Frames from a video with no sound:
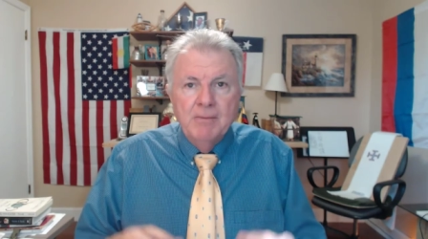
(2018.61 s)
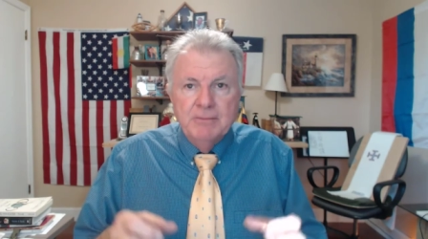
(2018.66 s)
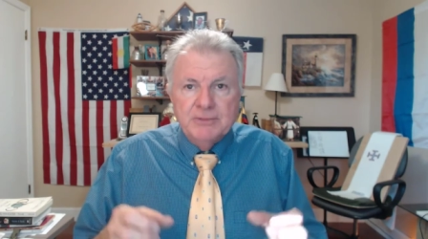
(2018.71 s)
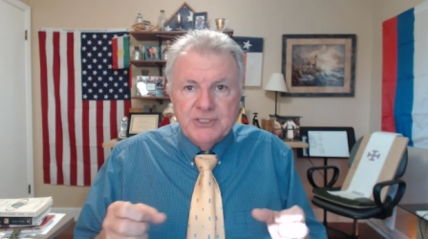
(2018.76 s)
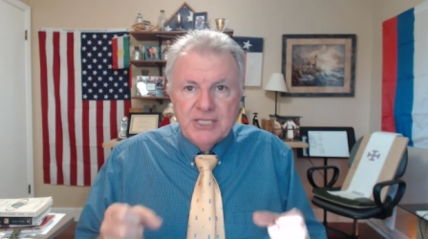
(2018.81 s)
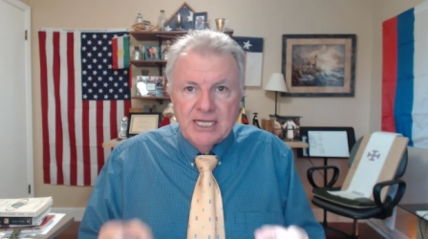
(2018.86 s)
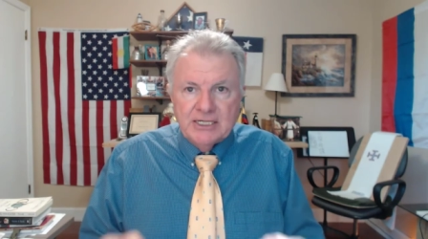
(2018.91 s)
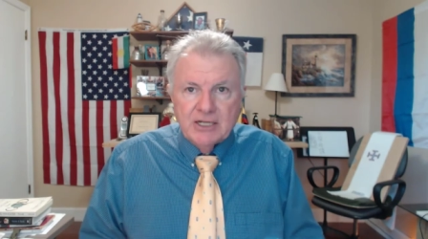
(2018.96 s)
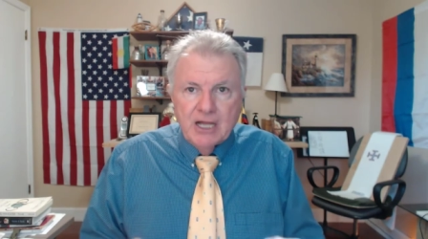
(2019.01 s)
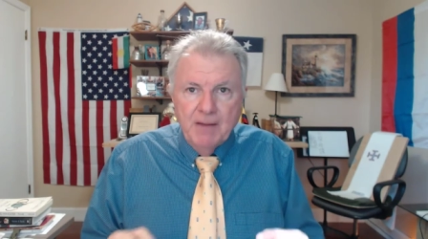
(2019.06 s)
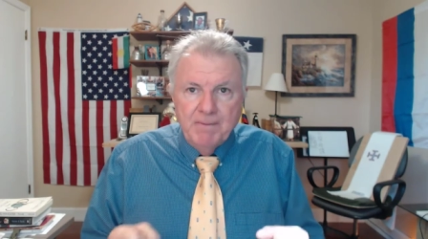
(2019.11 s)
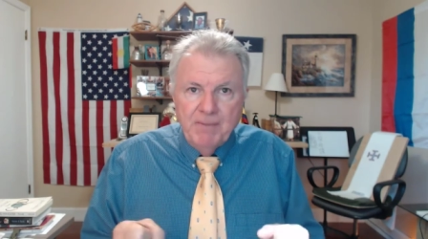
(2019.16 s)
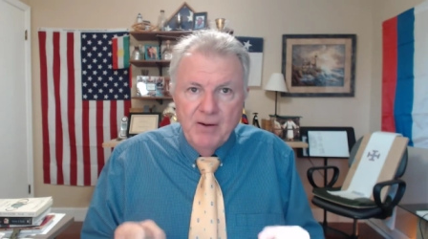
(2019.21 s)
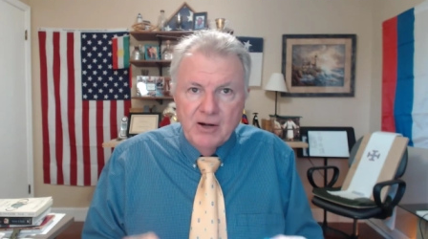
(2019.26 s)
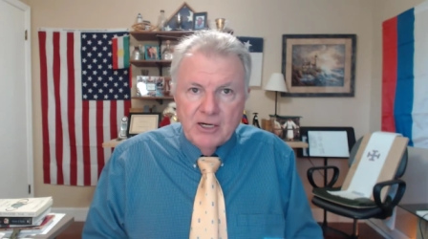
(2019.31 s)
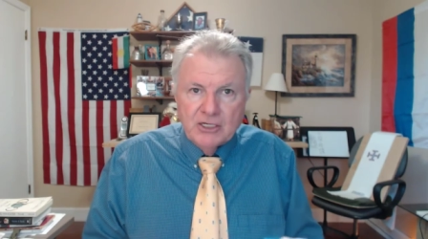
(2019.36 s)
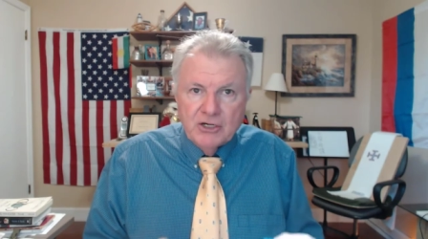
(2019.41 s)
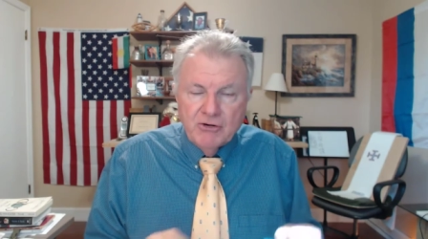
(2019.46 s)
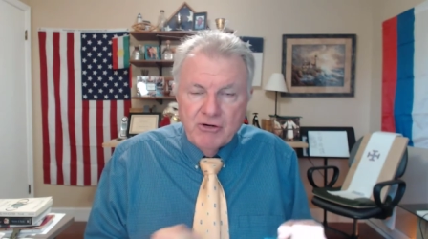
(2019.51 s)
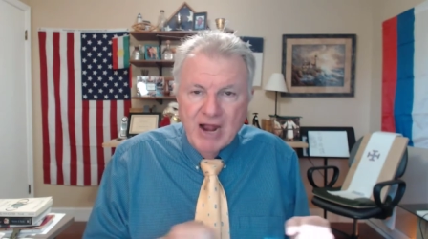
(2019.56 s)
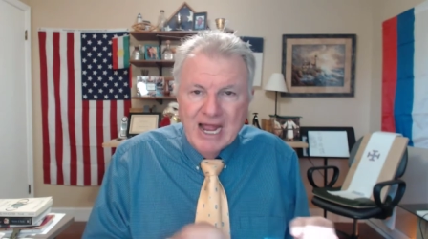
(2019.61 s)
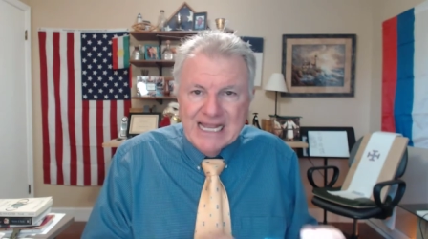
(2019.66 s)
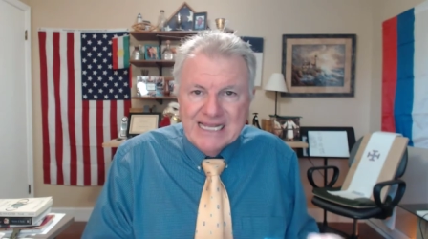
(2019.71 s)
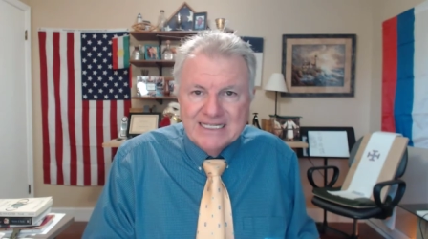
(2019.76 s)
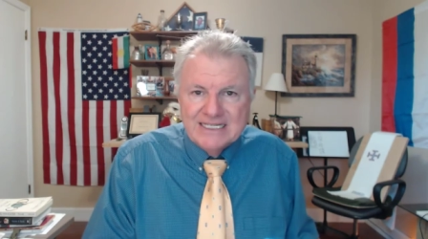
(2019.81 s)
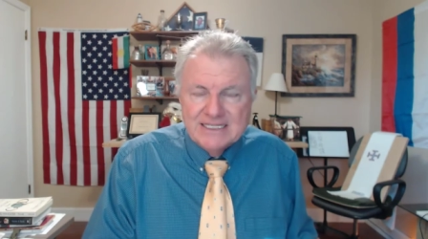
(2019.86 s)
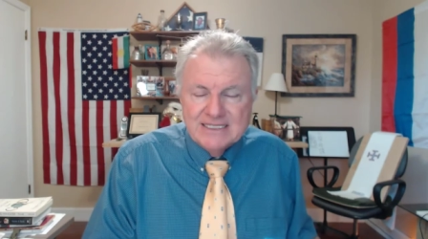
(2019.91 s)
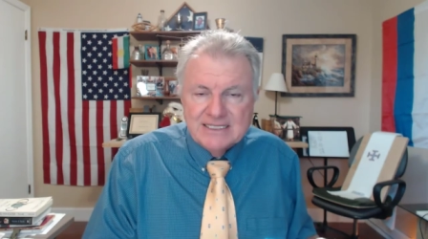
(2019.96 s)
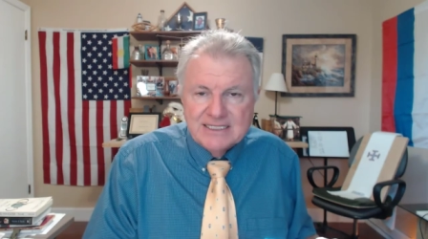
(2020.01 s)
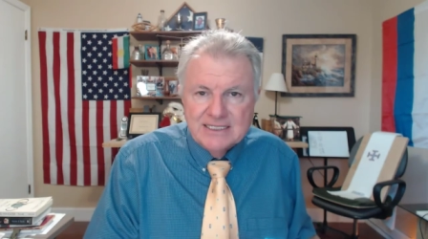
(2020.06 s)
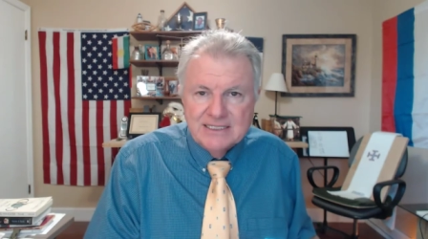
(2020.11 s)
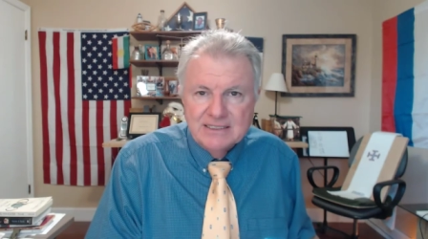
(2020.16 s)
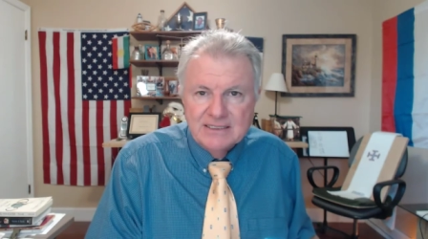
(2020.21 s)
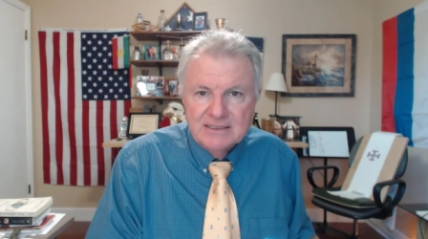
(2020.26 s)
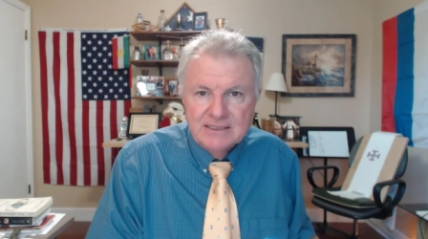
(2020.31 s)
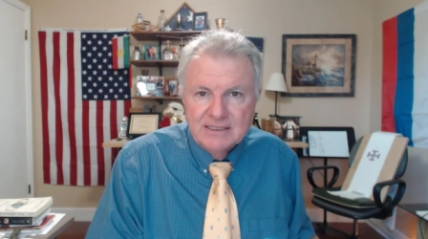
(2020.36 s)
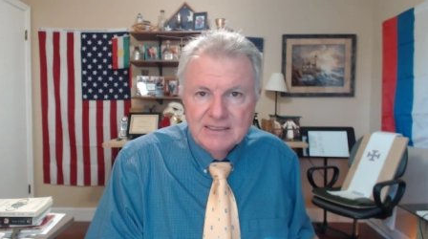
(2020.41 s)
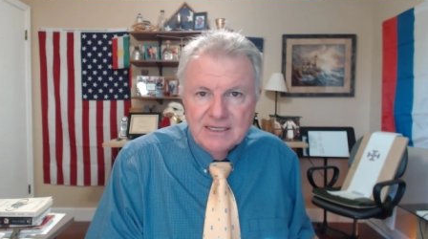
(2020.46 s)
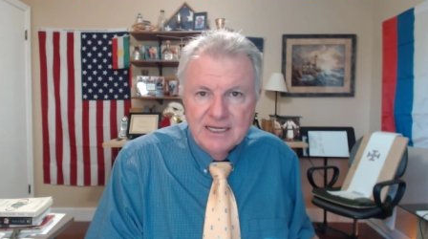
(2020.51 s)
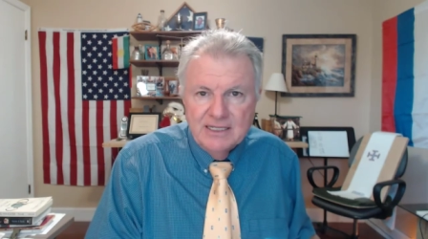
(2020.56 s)
set apart Christ
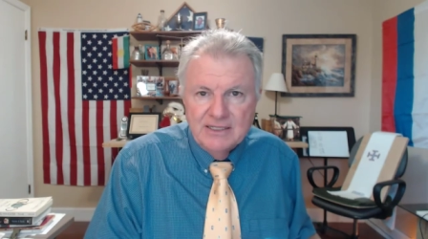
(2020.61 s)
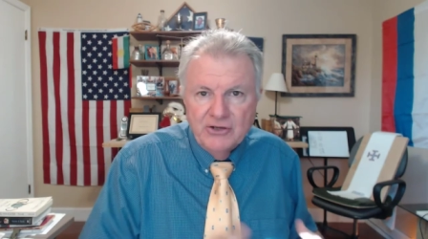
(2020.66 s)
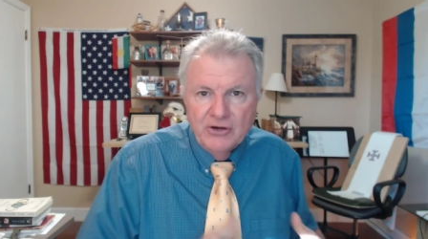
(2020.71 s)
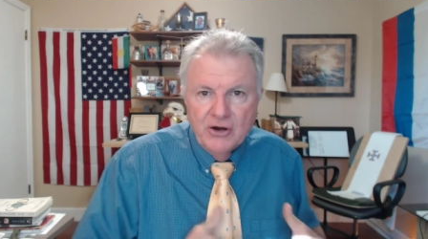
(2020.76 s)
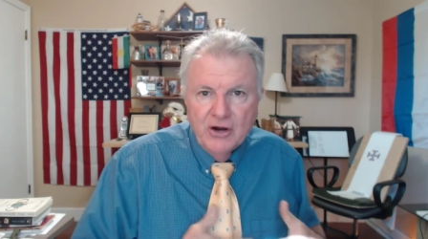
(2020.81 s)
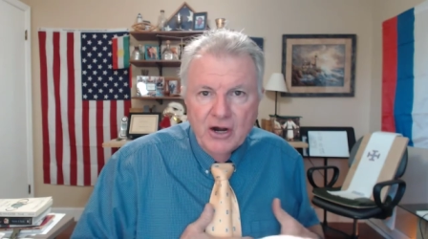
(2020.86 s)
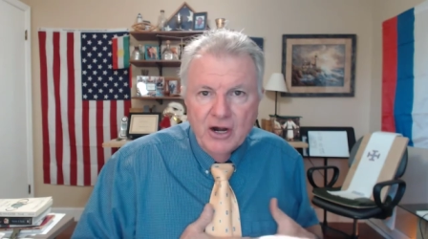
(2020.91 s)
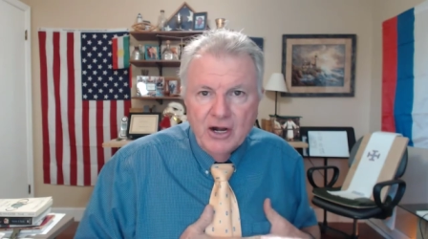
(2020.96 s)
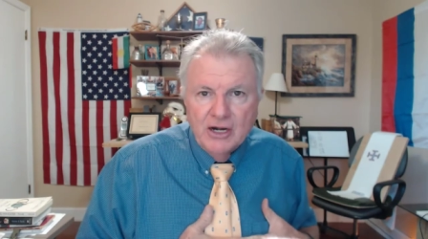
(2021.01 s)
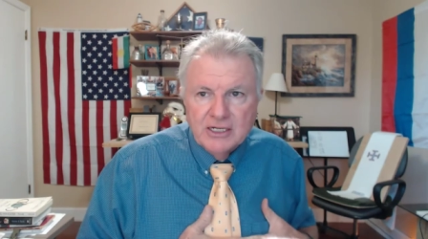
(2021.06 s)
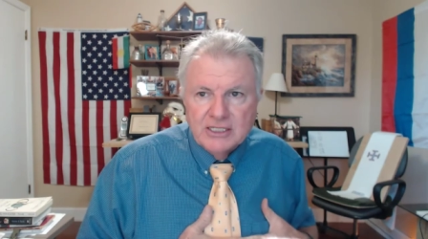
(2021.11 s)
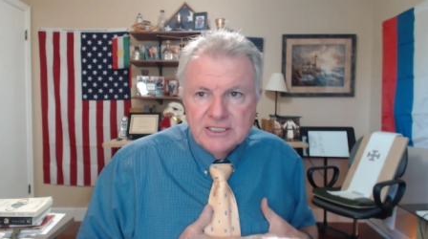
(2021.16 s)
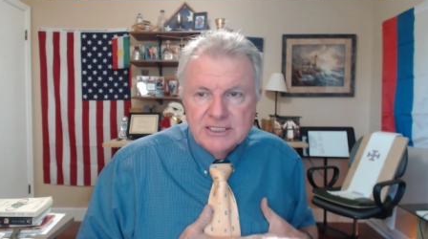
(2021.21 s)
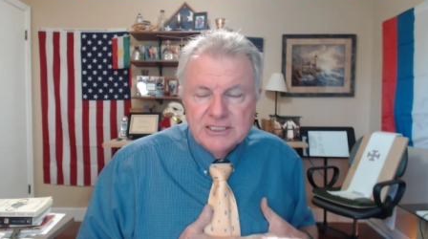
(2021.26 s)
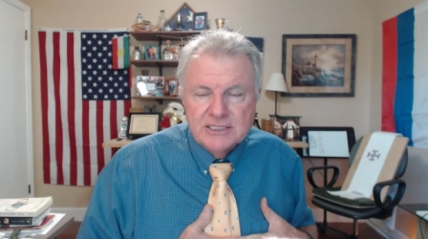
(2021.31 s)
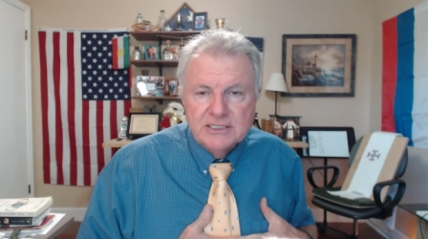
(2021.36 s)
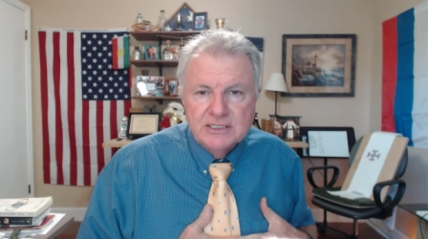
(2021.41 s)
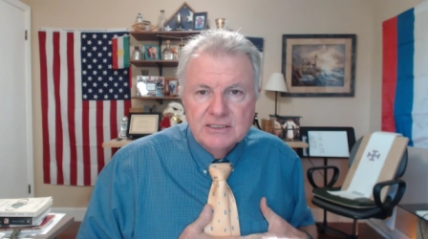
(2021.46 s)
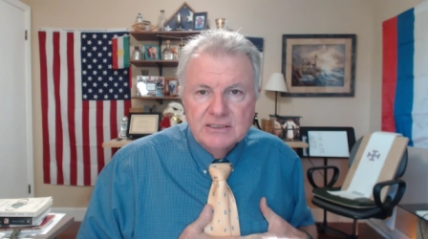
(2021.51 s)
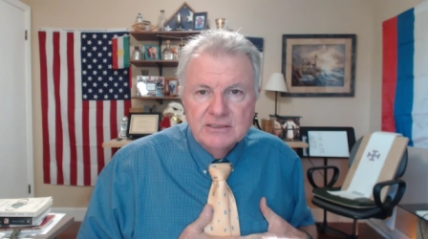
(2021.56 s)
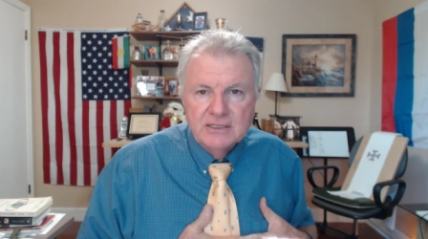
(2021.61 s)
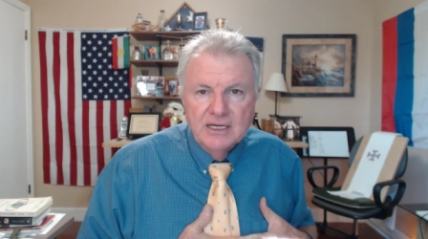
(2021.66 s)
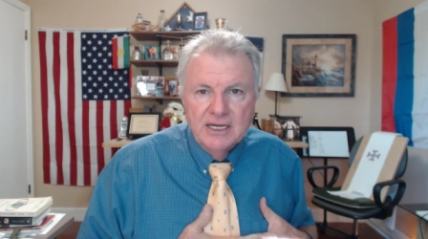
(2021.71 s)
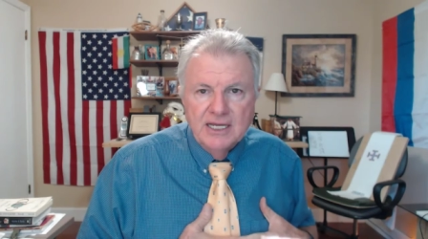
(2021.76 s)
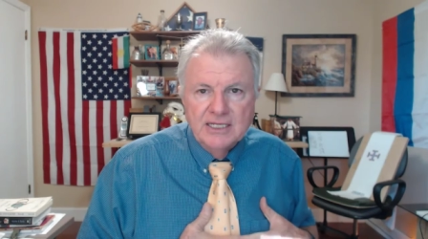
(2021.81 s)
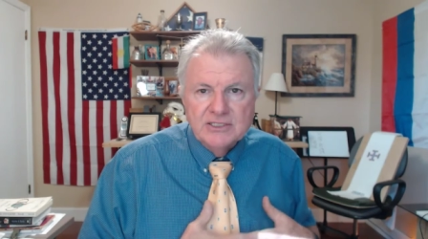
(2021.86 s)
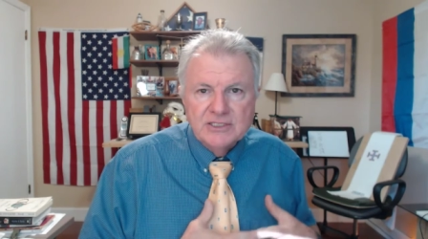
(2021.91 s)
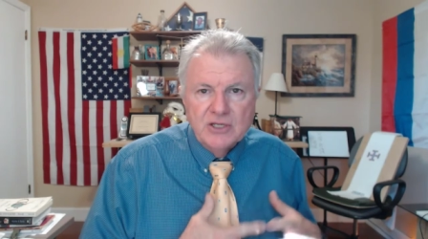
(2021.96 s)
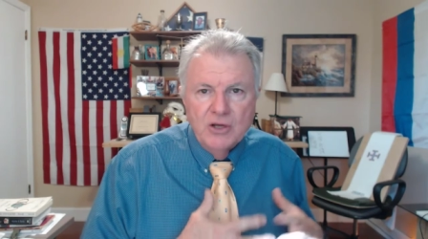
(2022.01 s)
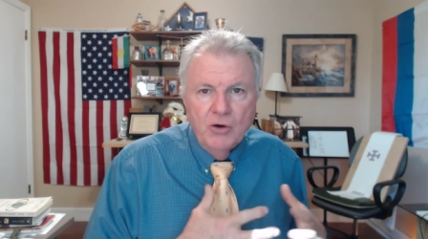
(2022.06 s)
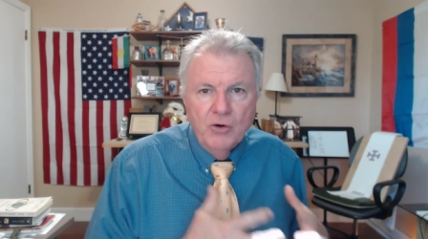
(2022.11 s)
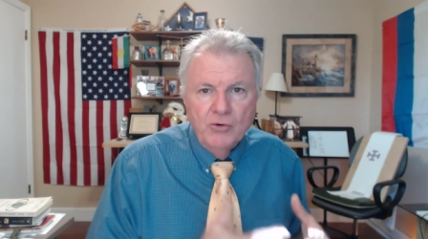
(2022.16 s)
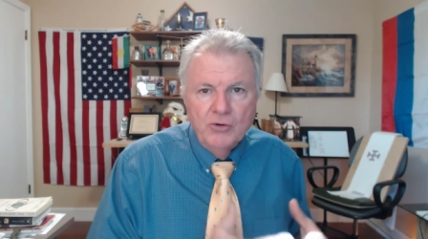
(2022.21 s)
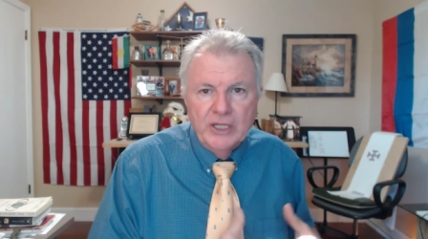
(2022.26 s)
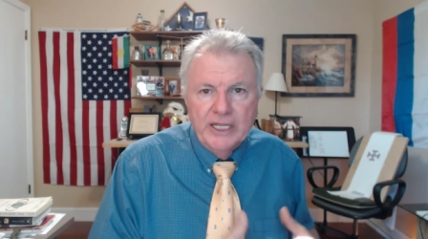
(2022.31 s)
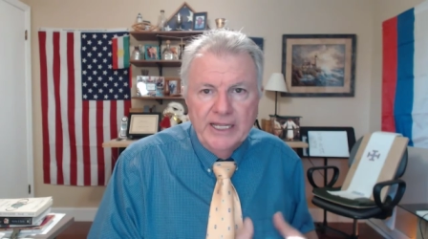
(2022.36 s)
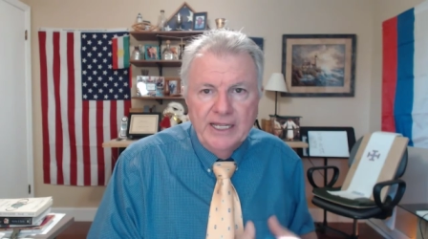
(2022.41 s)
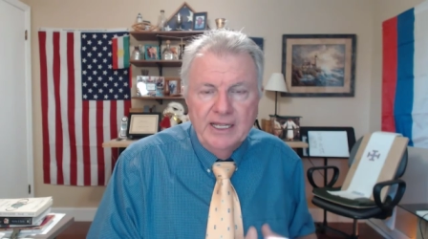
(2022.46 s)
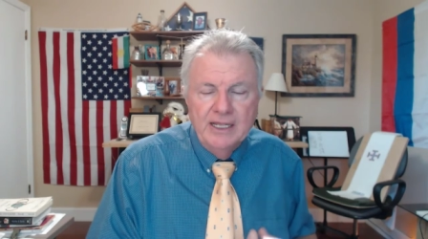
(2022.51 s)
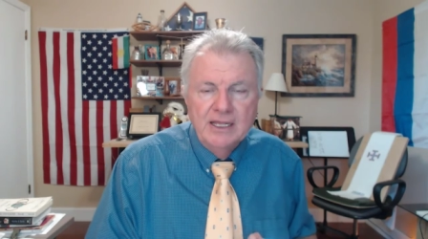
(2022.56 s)
in your hearts as
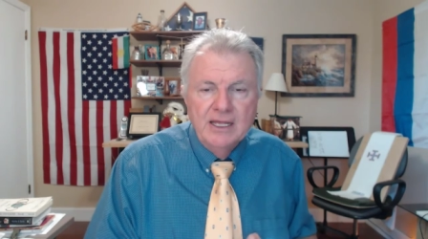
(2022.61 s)
holy